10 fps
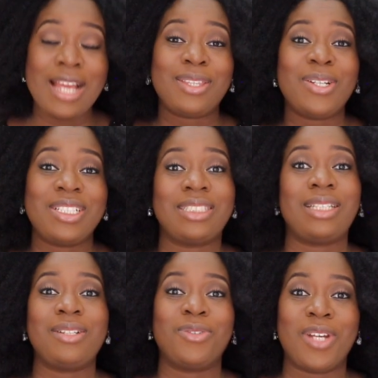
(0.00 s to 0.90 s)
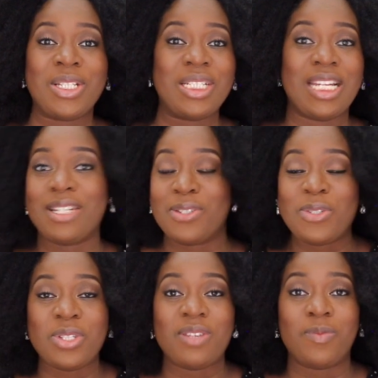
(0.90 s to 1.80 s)
I thought they said if you are doing
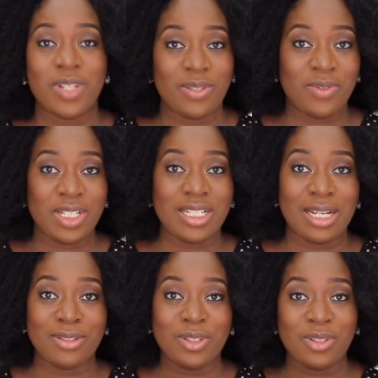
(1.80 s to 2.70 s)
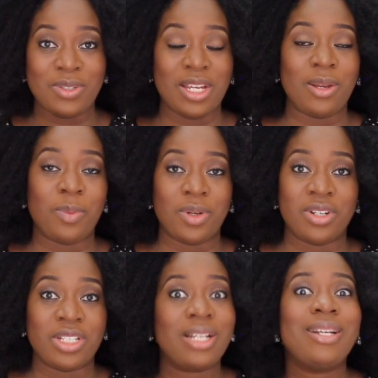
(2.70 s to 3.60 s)
exclusive breastfeeding, you're not going to get your
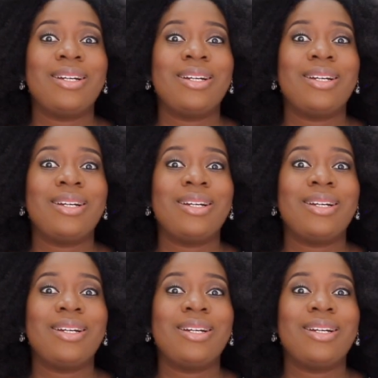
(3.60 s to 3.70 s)
period.